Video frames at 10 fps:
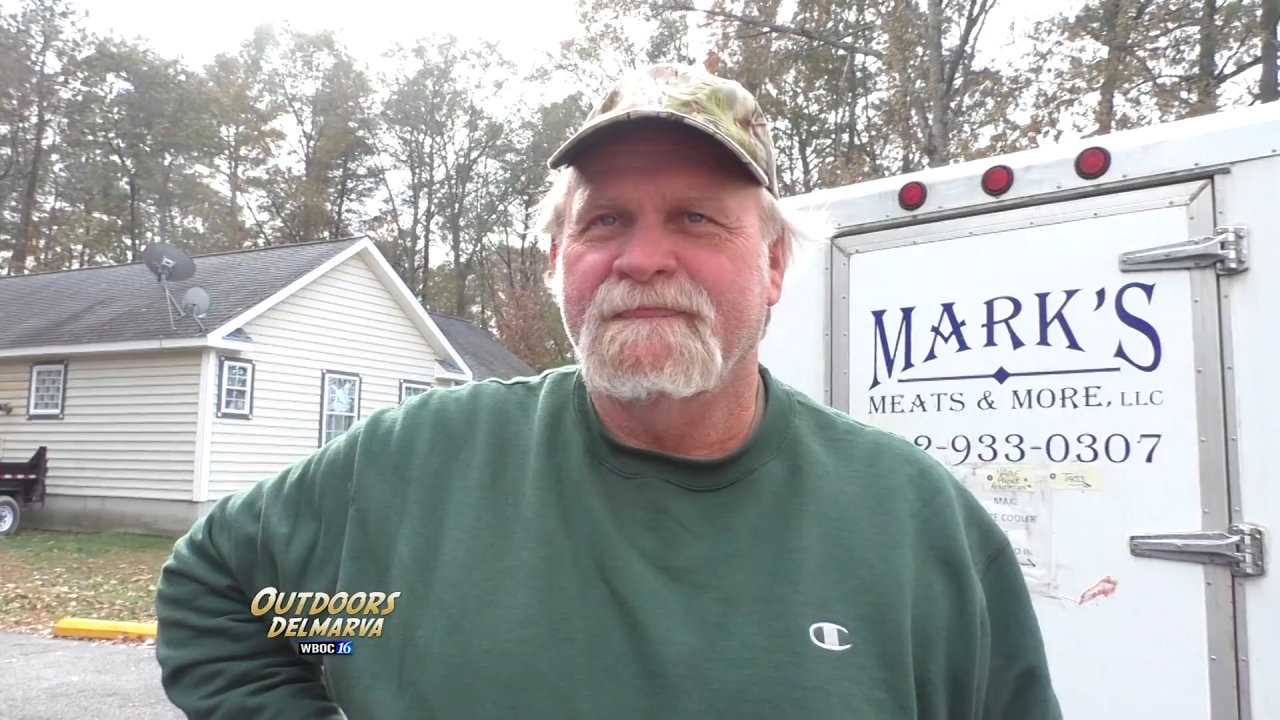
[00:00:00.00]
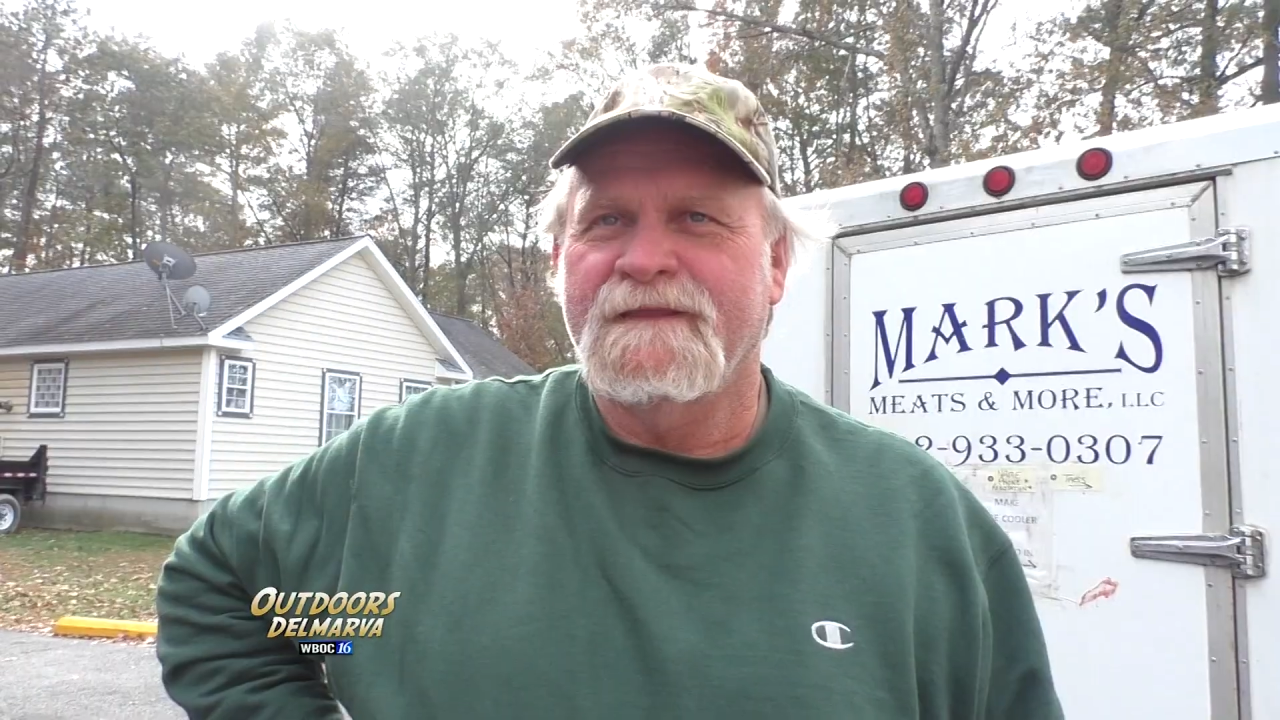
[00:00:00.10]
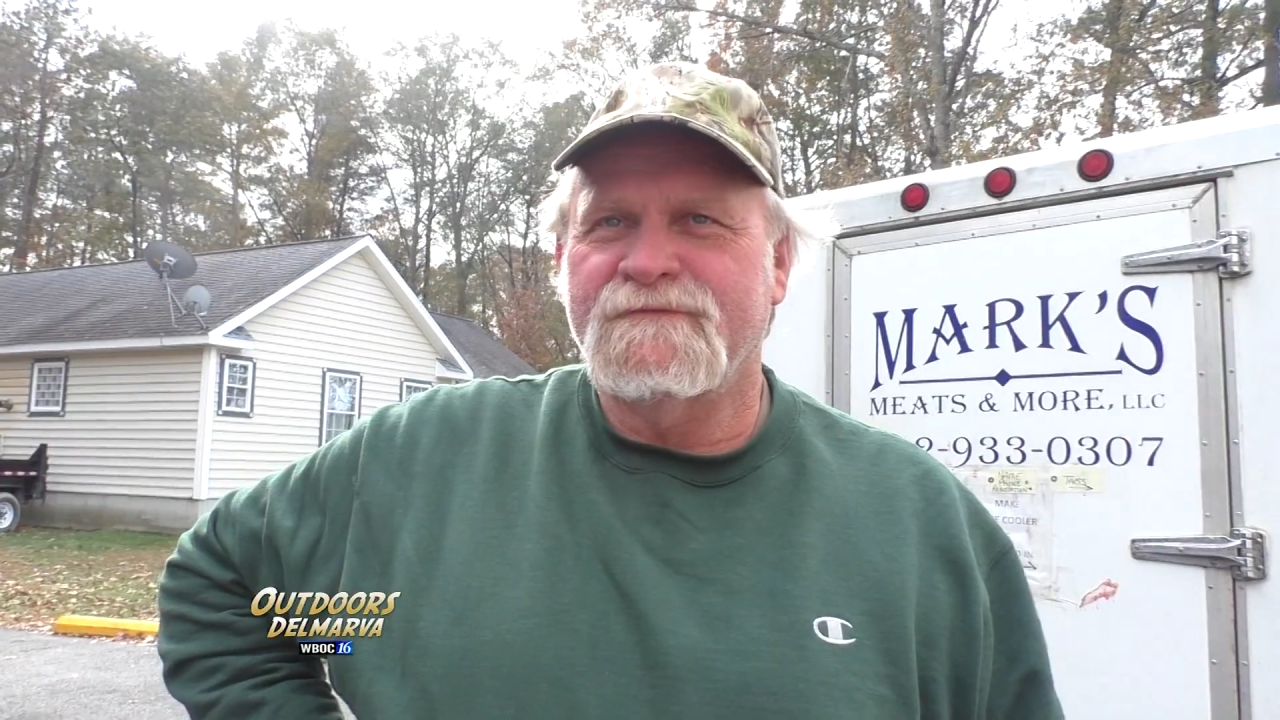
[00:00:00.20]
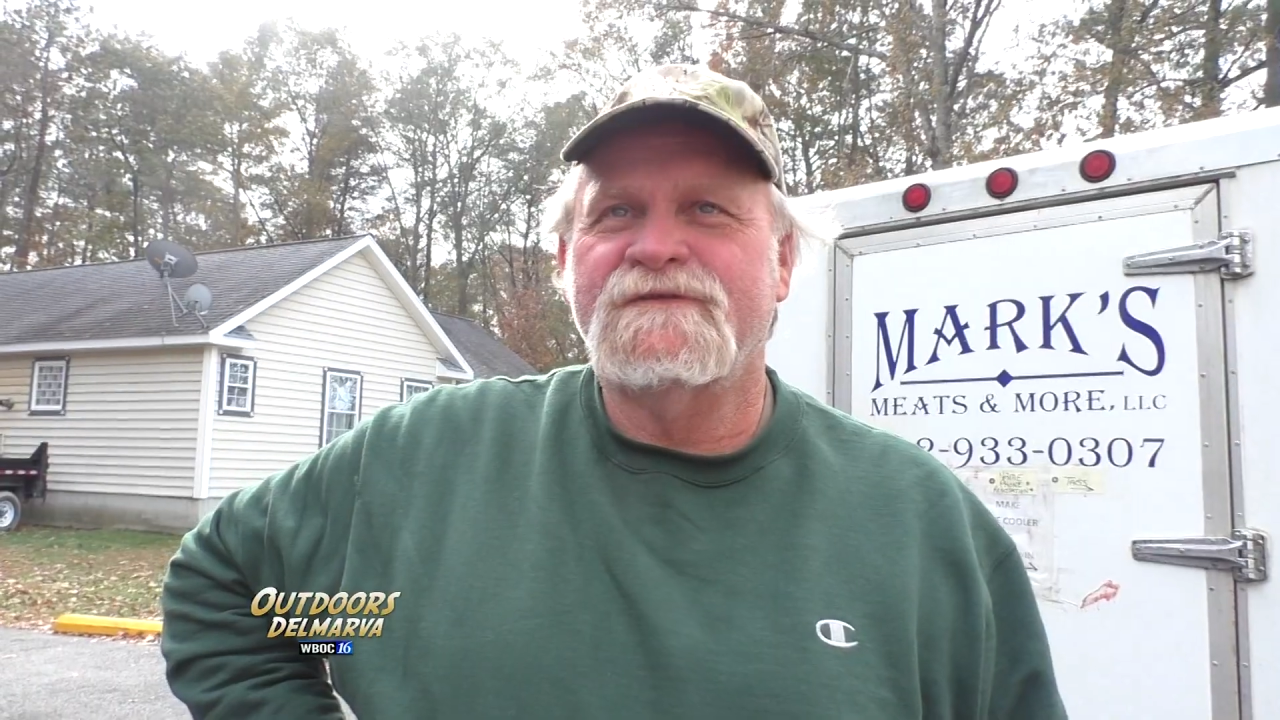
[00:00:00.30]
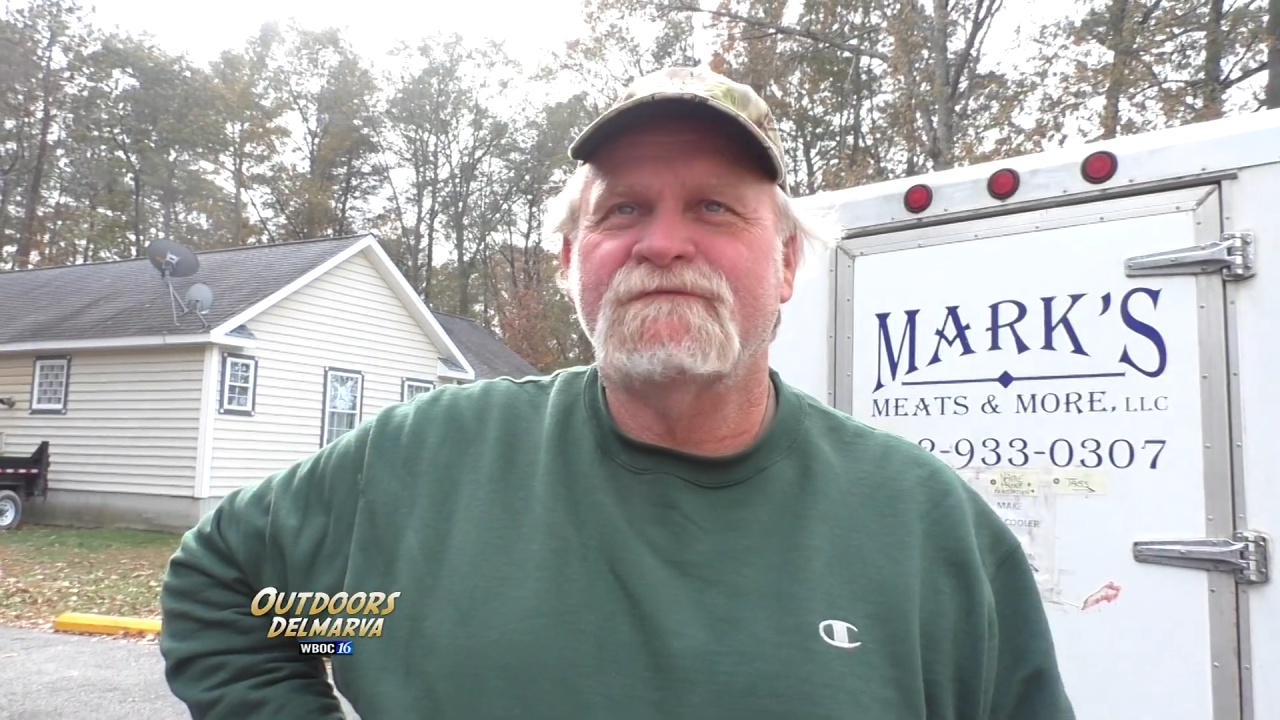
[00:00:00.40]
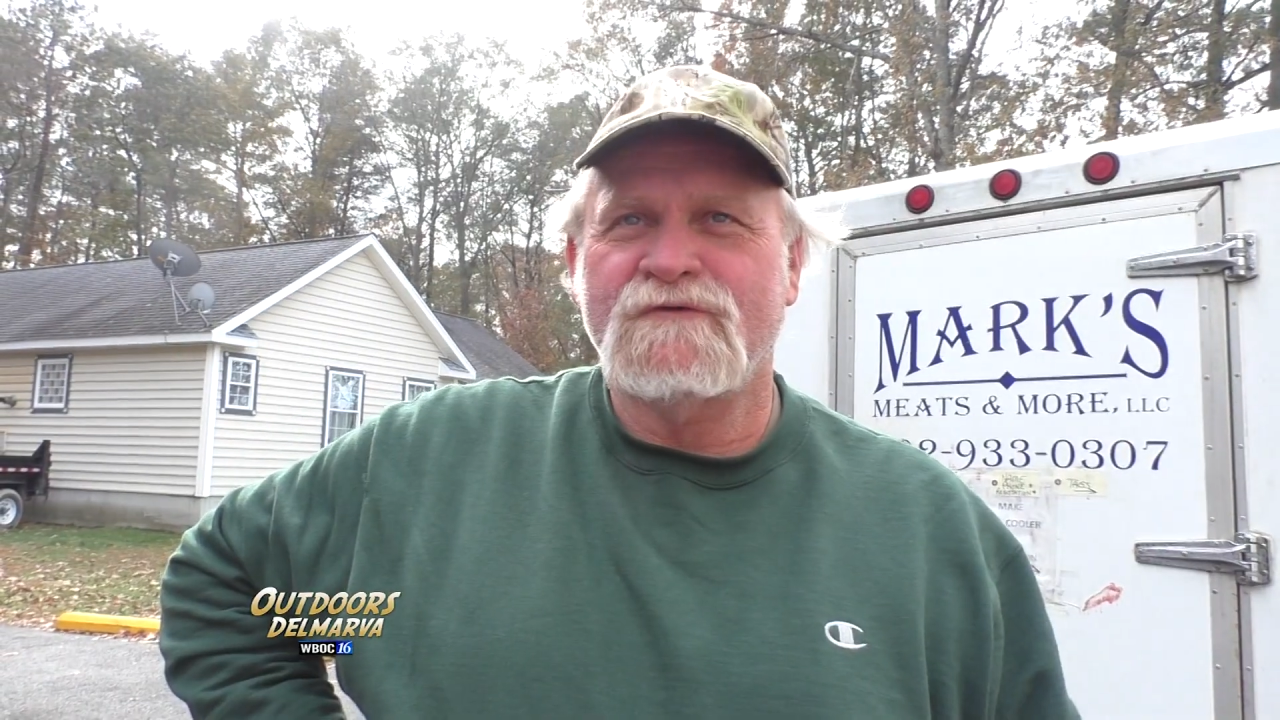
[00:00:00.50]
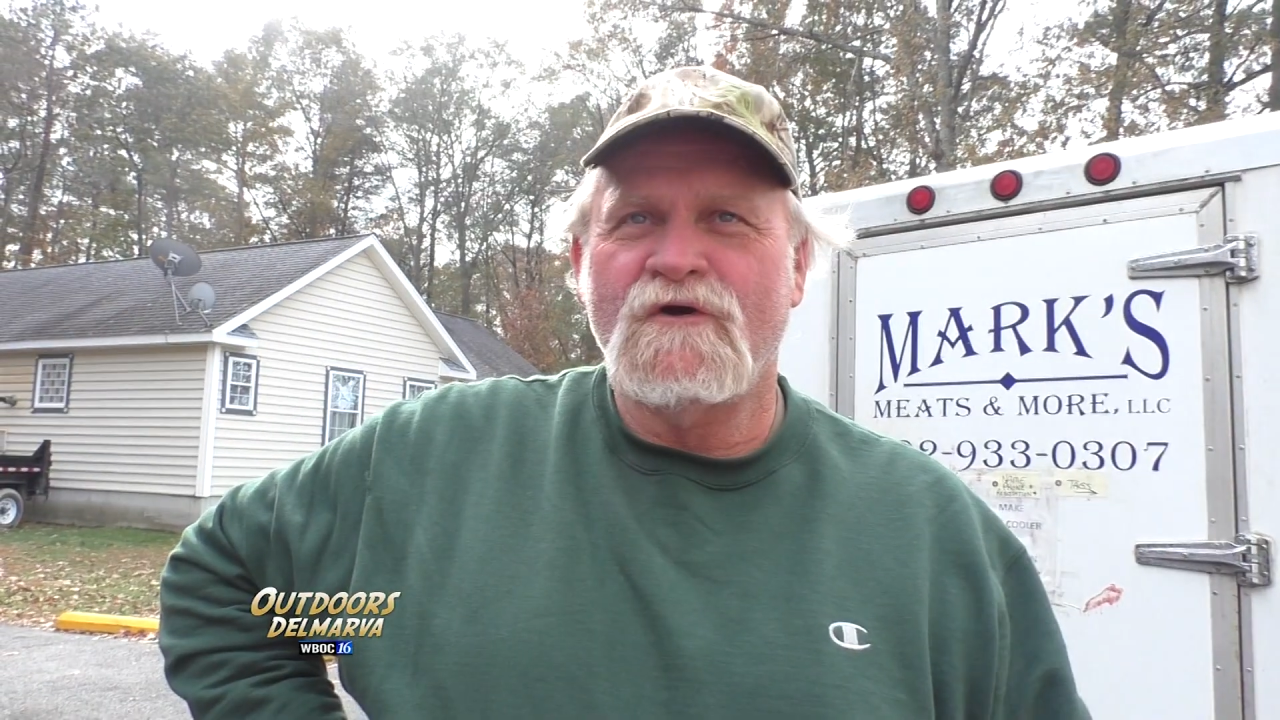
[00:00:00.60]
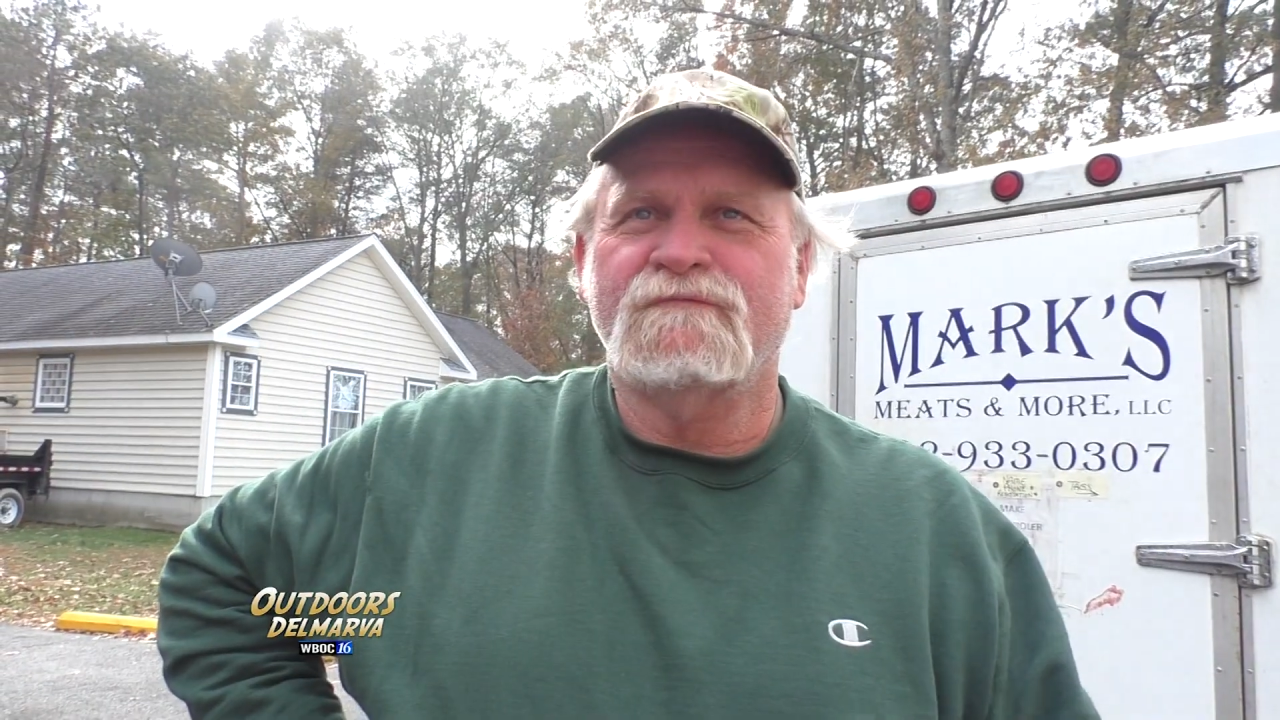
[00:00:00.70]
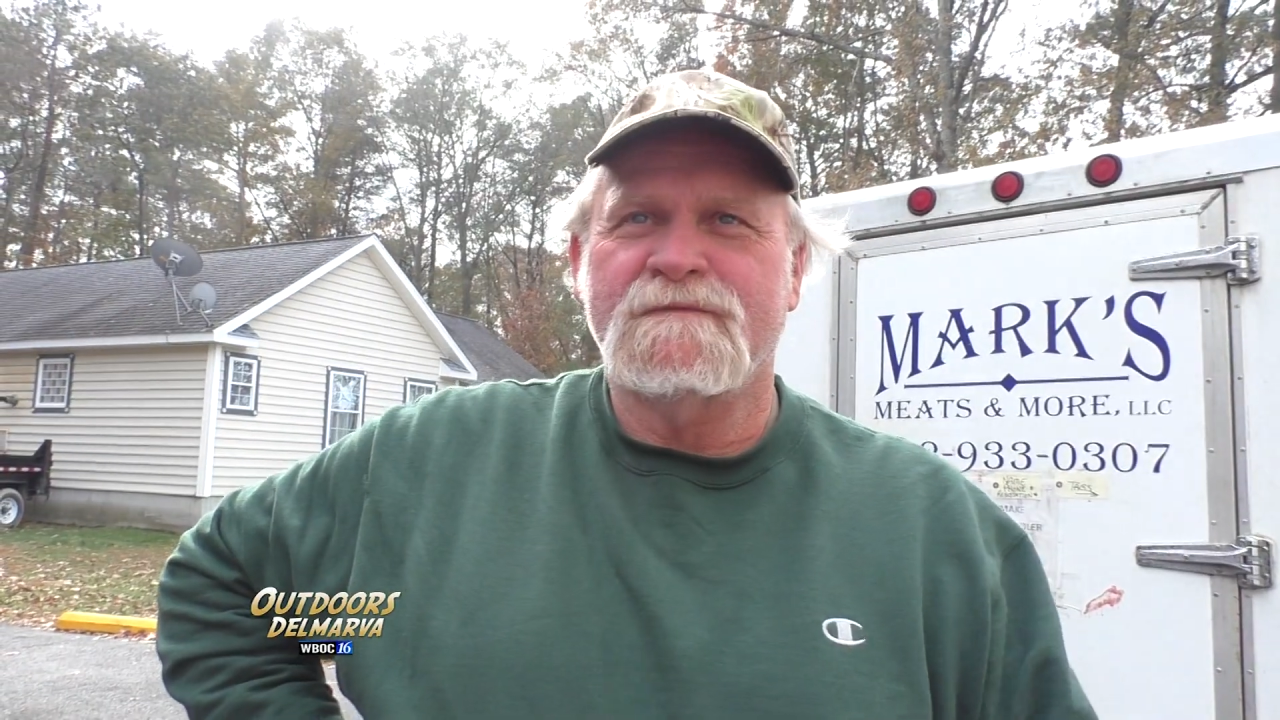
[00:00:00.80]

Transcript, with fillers: It was difficult